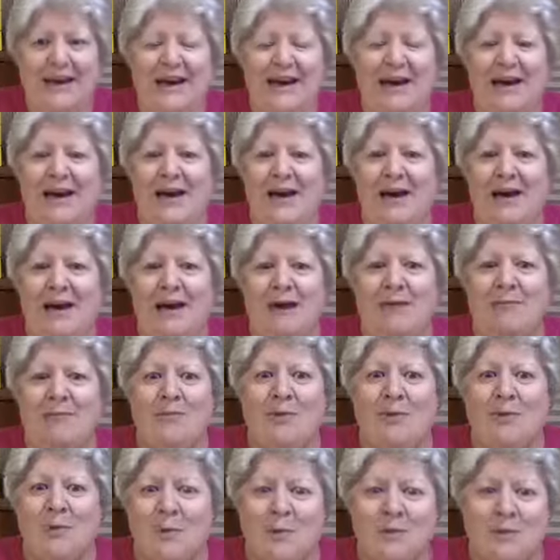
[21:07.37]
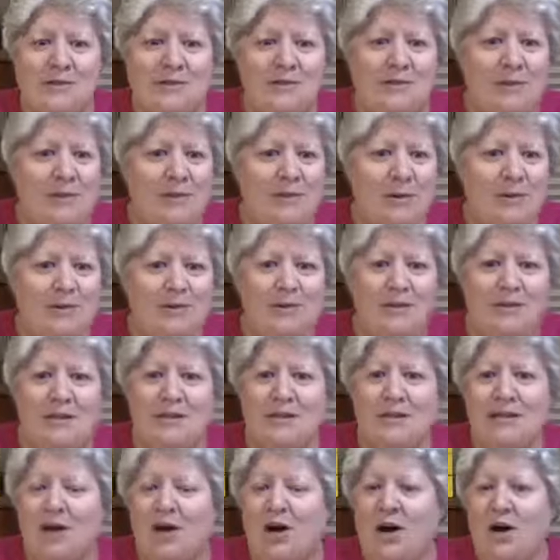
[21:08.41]
The rules have been posted
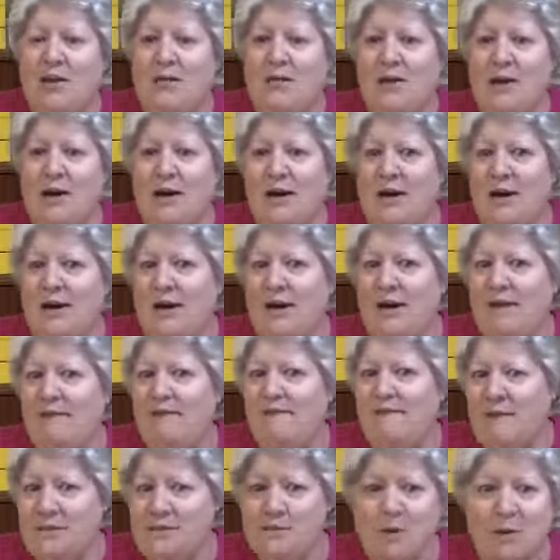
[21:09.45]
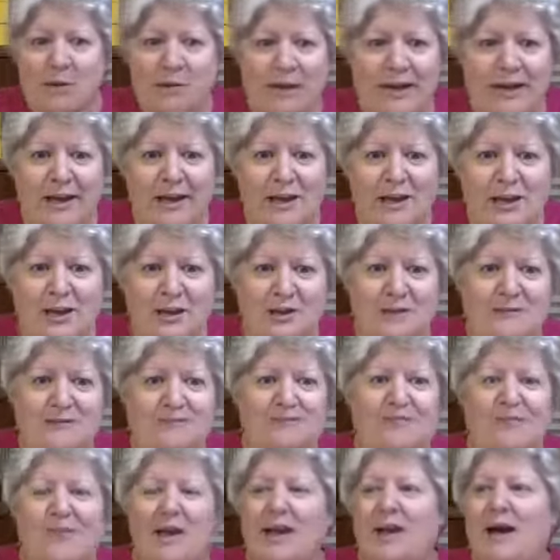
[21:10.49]
on my Facebook page.
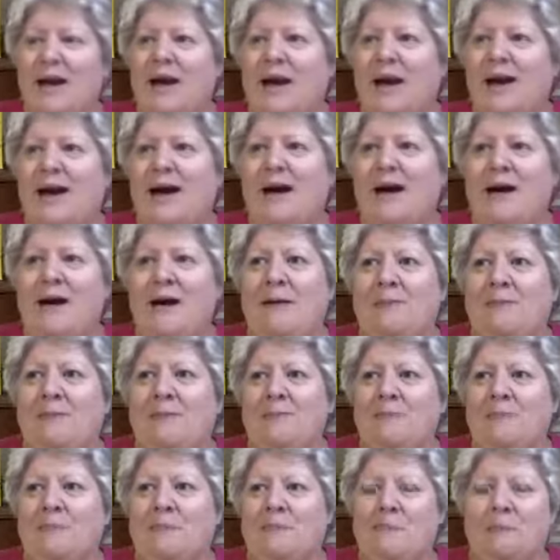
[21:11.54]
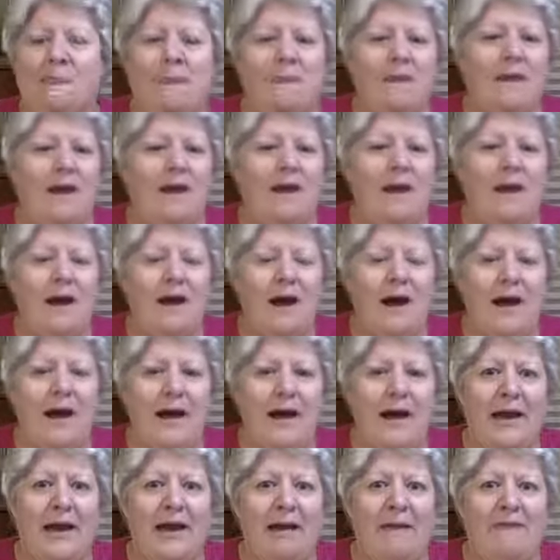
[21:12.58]
I
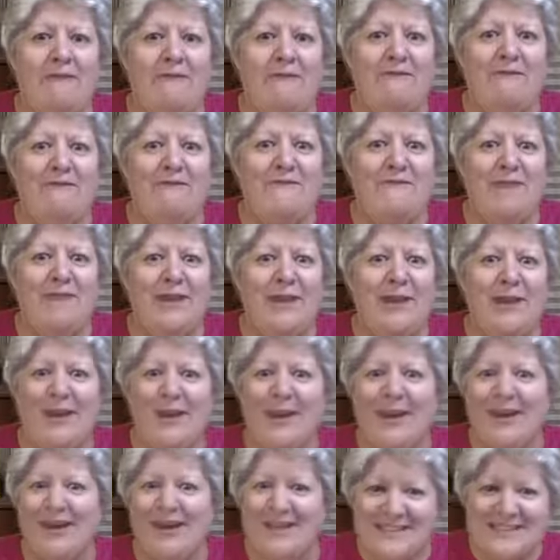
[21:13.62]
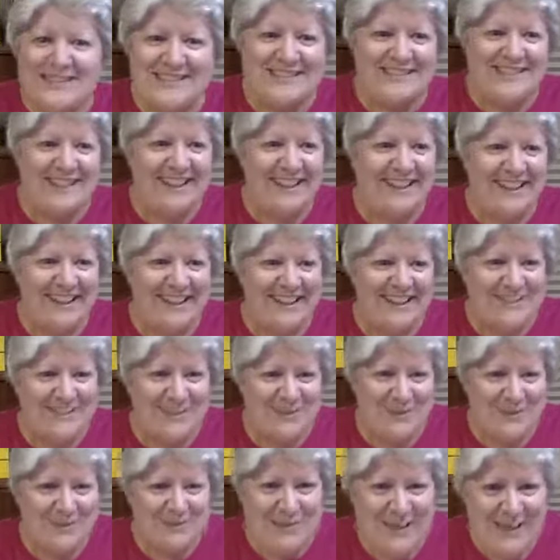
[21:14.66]
have lots and lots of
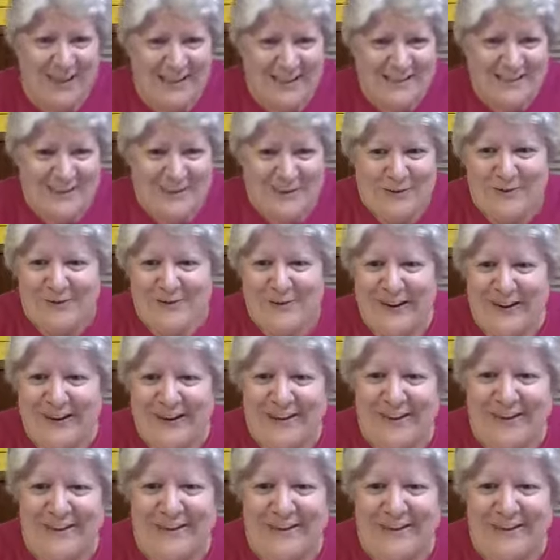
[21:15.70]
replies so far.